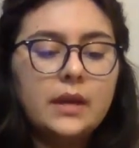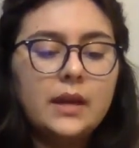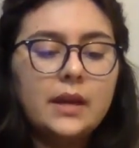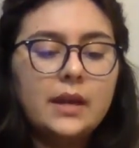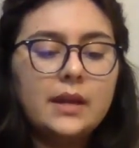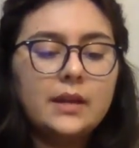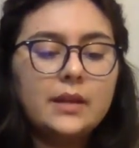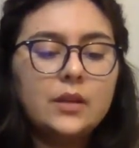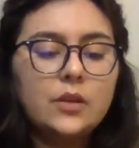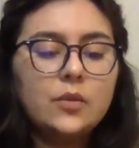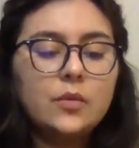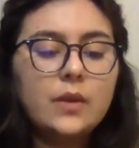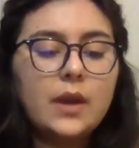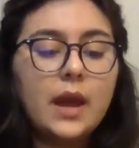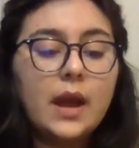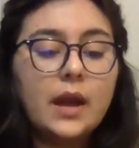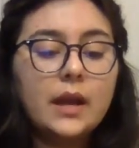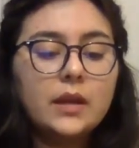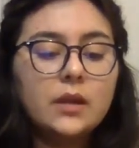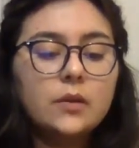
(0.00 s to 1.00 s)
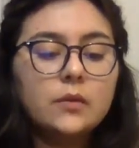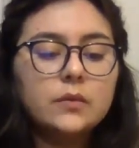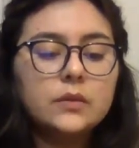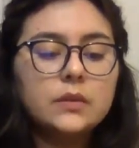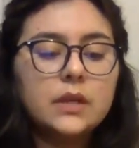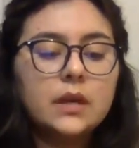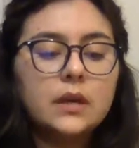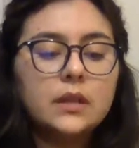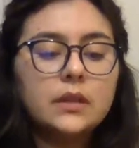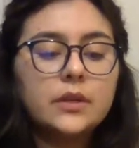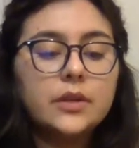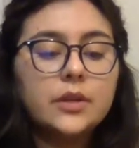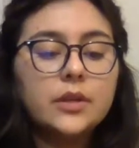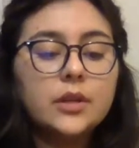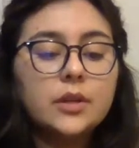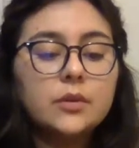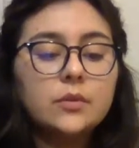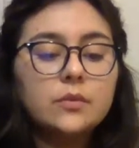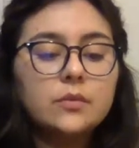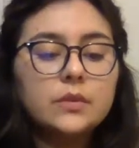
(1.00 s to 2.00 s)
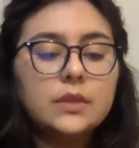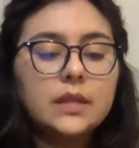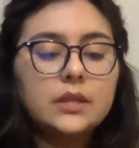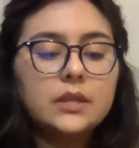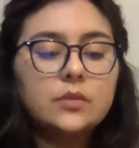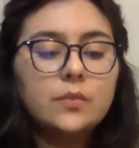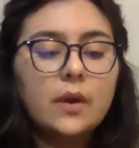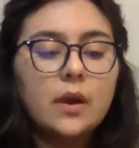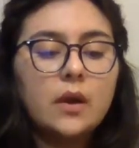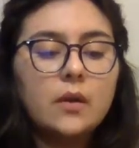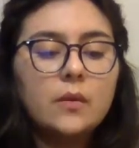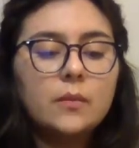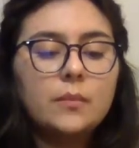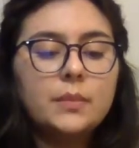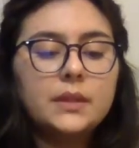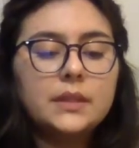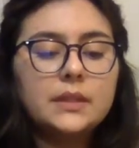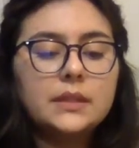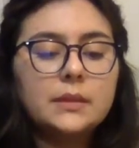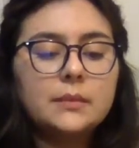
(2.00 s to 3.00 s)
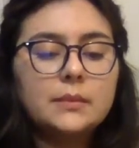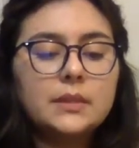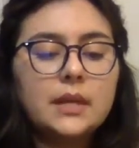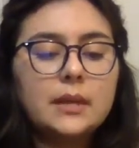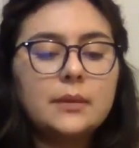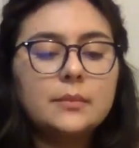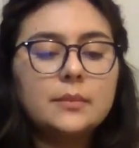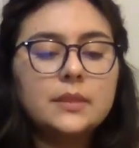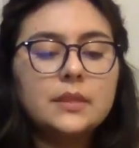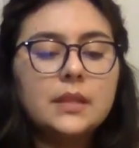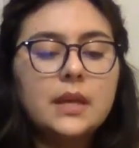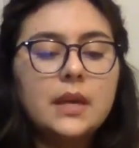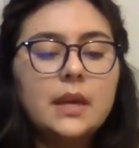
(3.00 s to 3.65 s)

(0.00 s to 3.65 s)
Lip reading: And you can use other glues as well, but sometimes